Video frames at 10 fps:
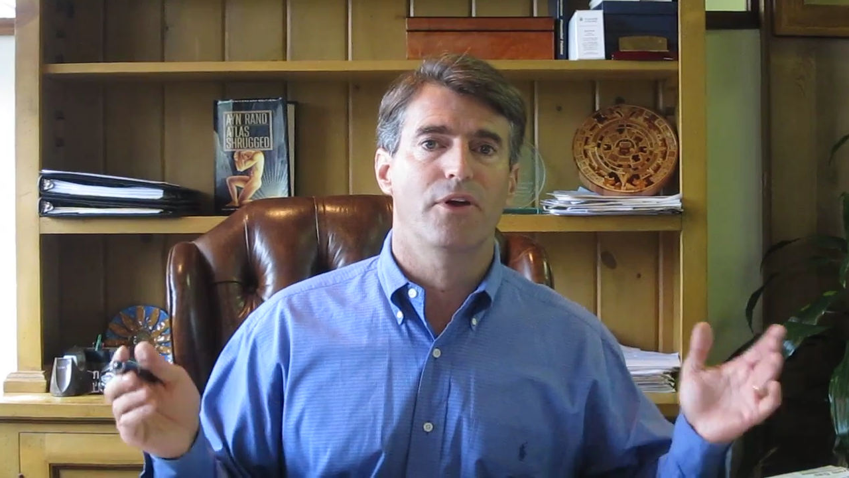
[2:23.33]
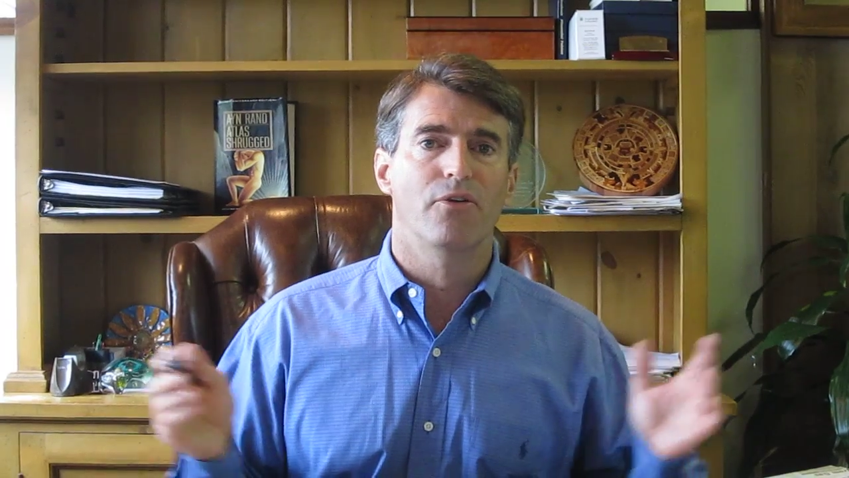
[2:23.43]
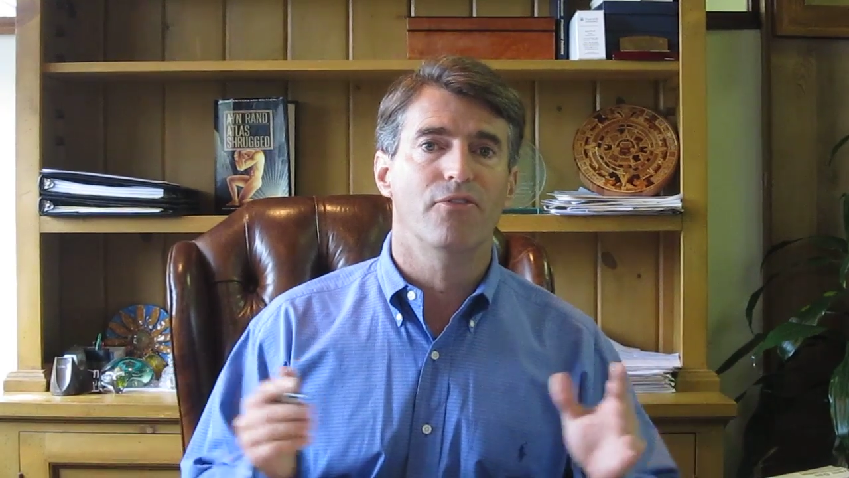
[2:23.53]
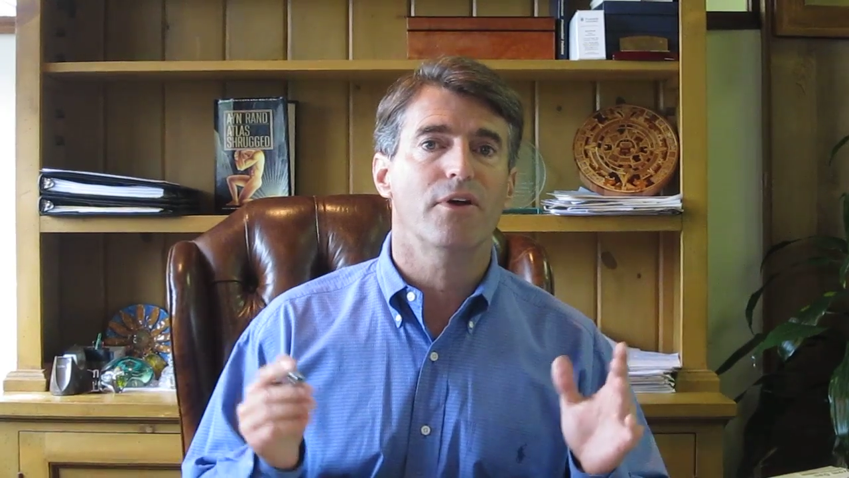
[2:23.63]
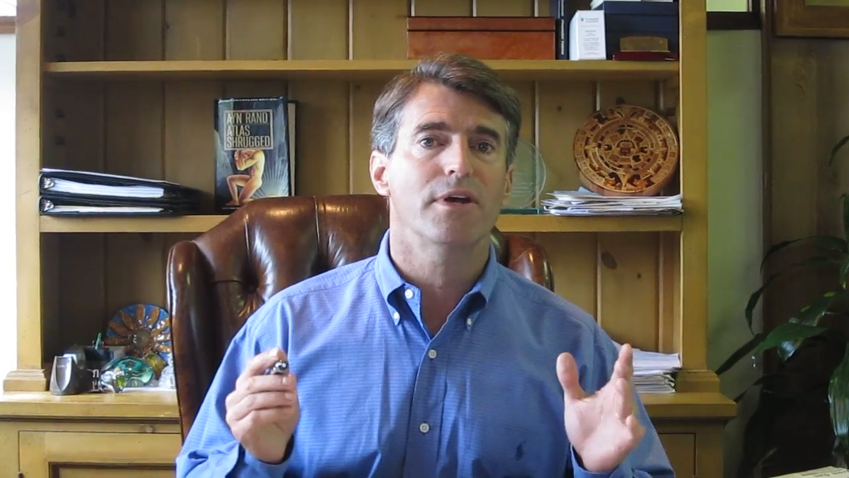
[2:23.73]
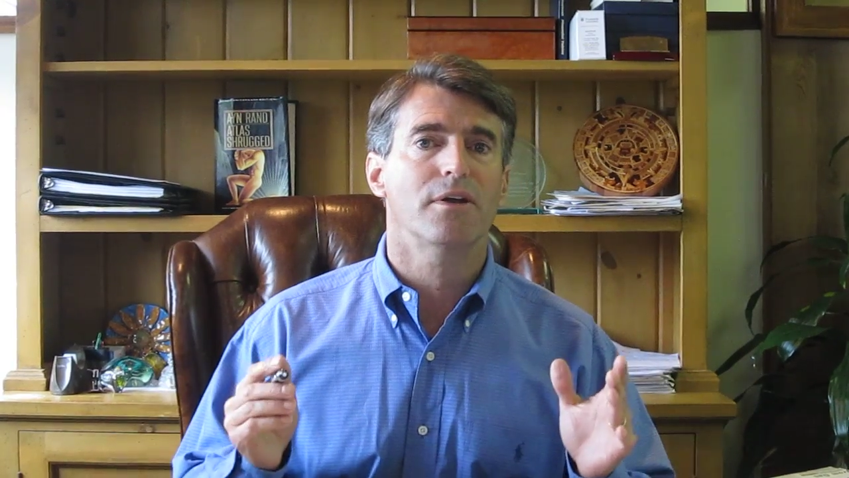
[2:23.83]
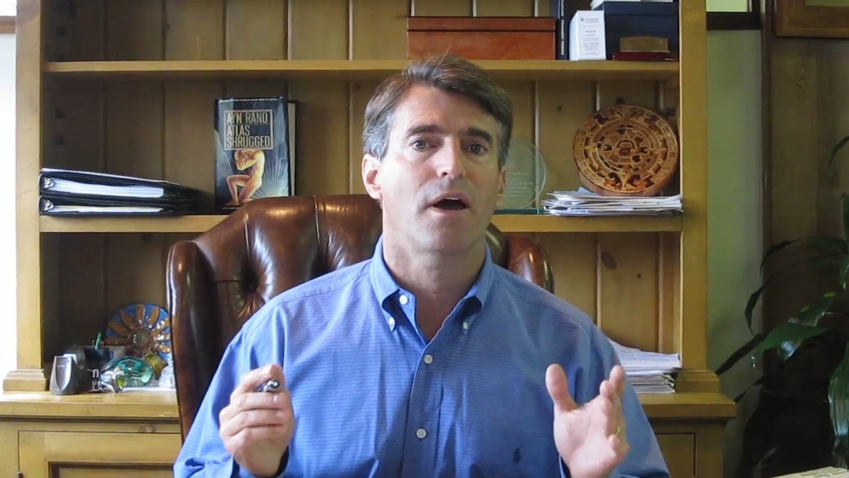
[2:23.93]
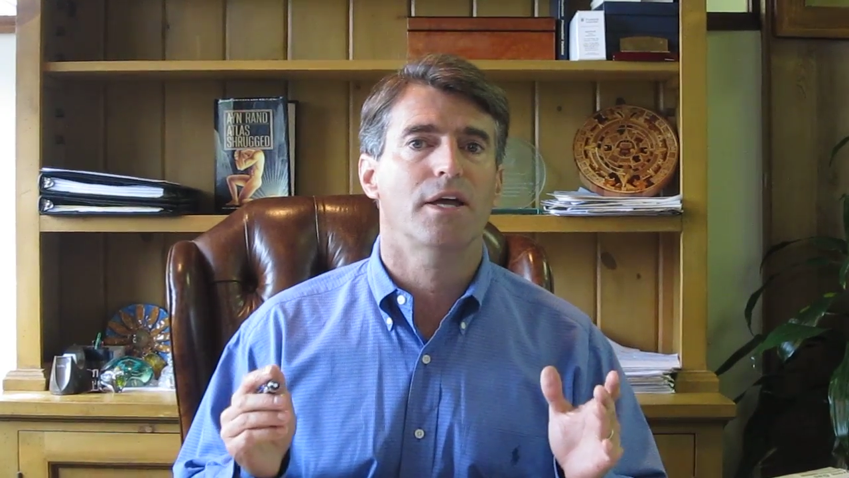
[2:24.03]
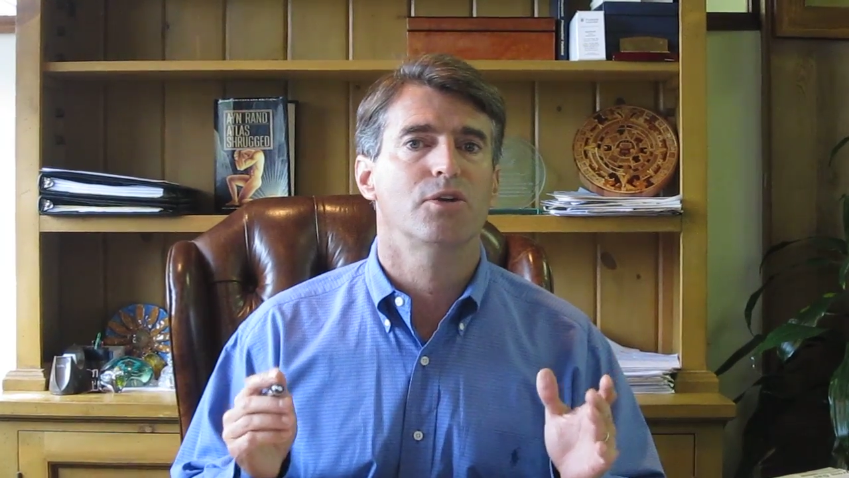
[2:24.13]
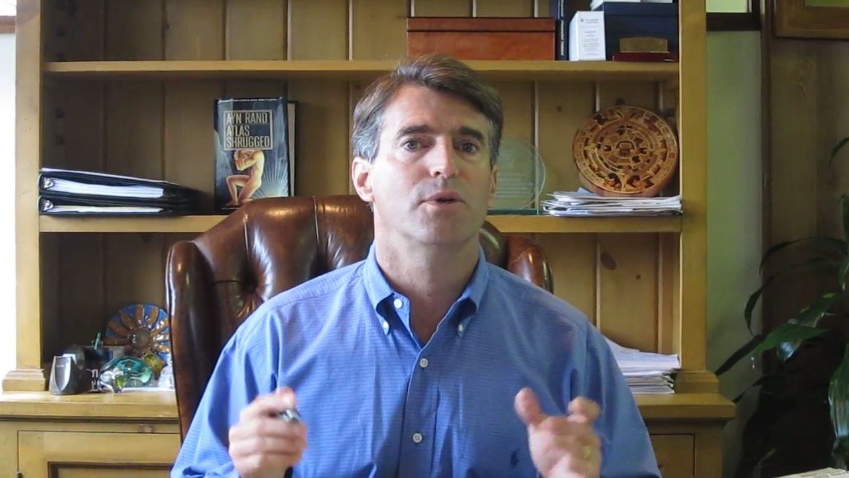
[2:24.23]
They are very
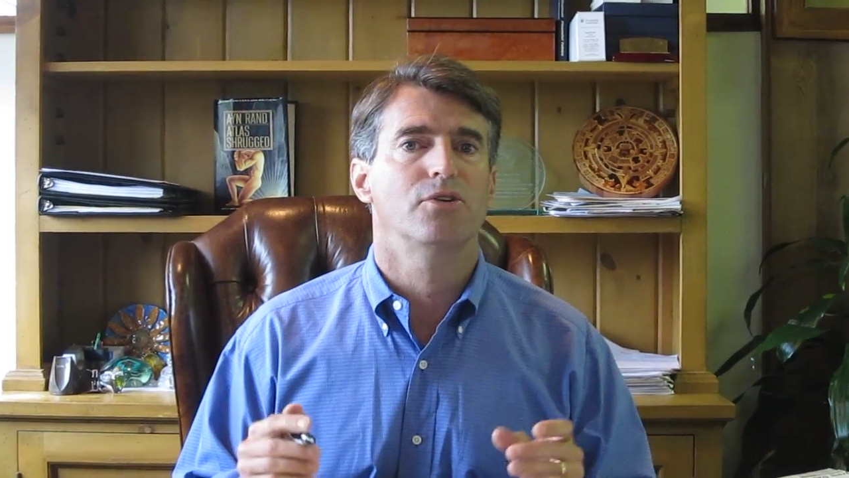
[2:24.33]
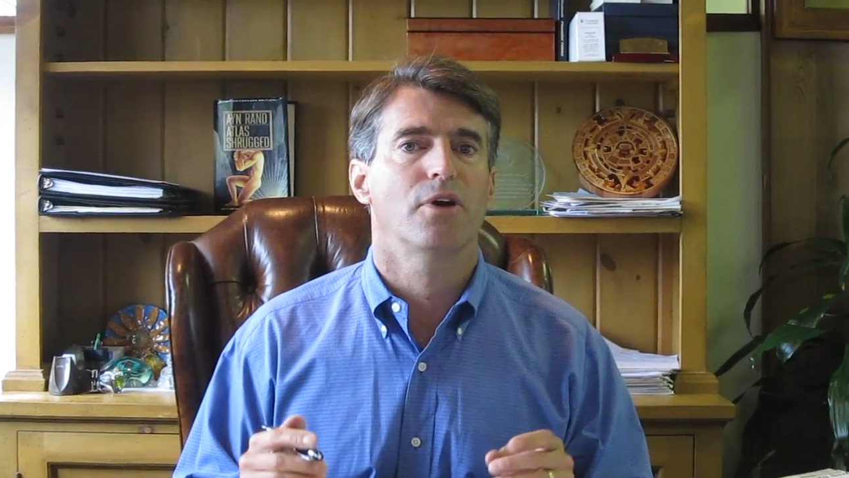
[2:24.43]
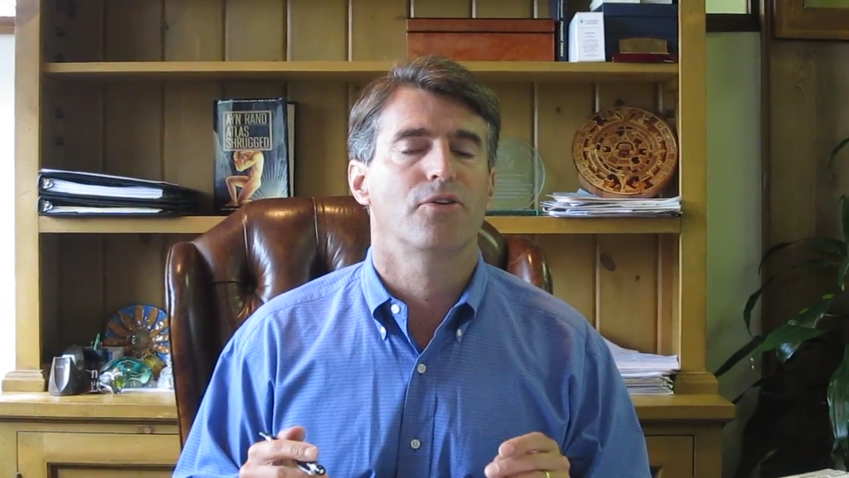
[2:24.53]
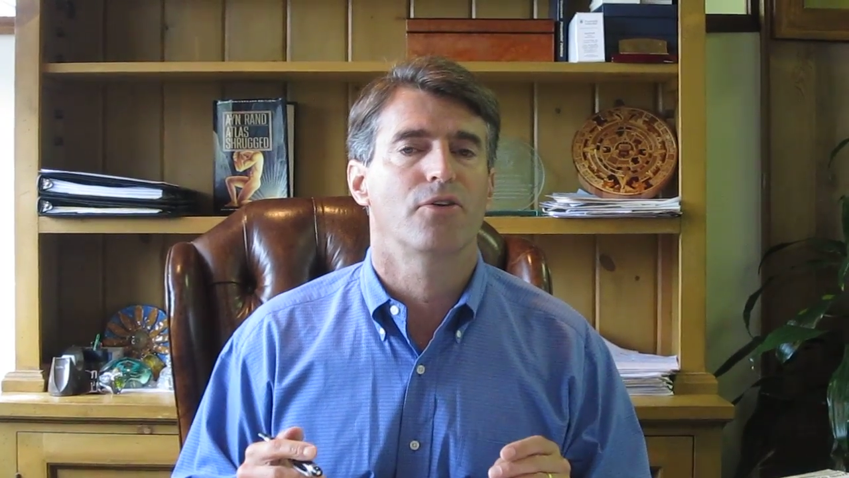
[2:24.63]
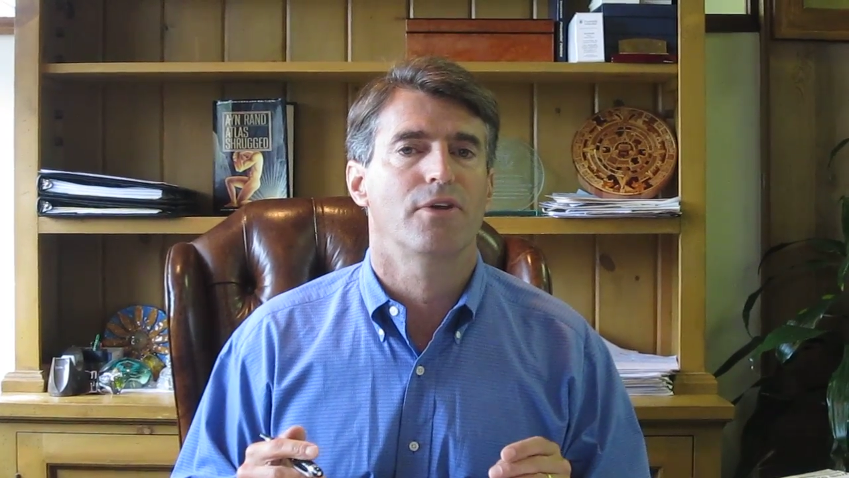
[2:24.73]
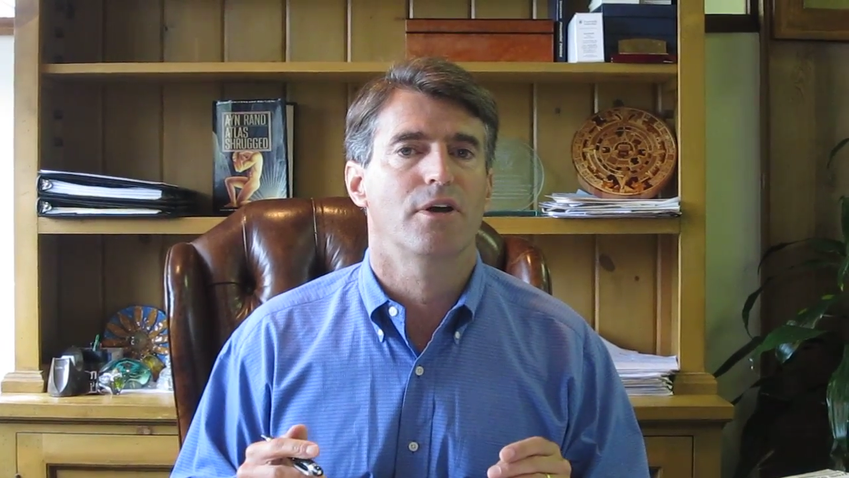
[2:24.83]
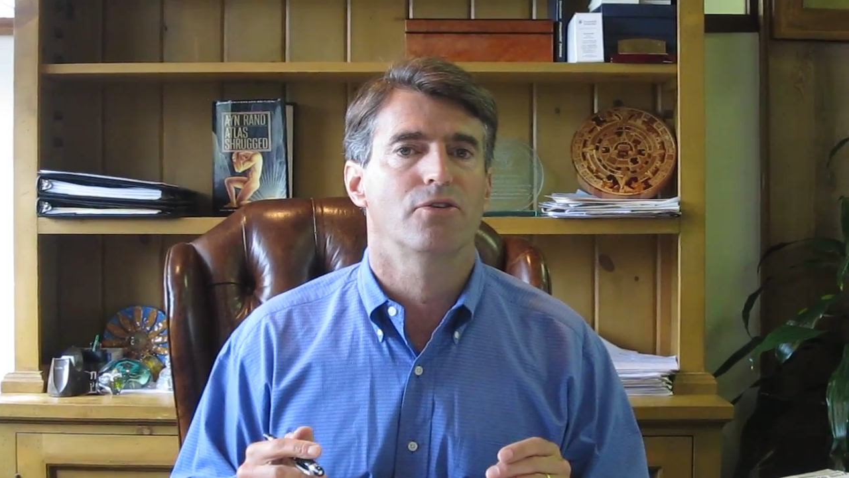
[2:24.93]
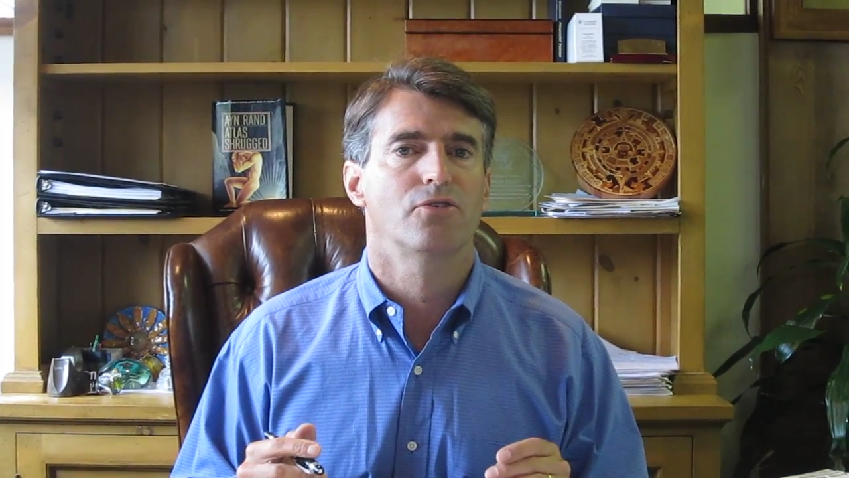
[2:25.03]
tied to each other there.